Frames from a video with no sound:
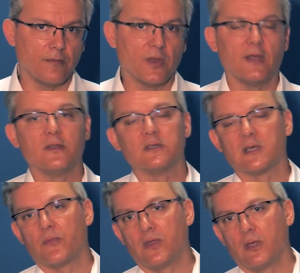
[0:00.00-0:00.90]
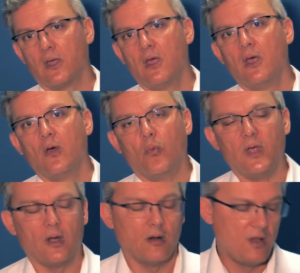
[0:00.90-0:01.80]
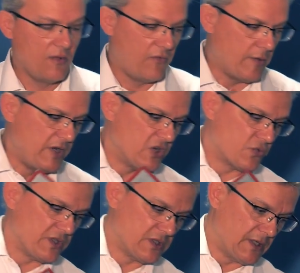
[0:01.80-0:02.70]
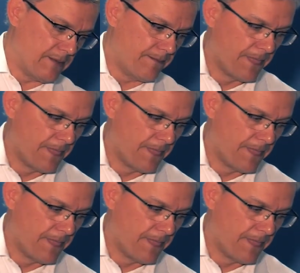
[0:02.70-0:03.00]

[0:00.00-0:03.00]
And it's something we are very interested in.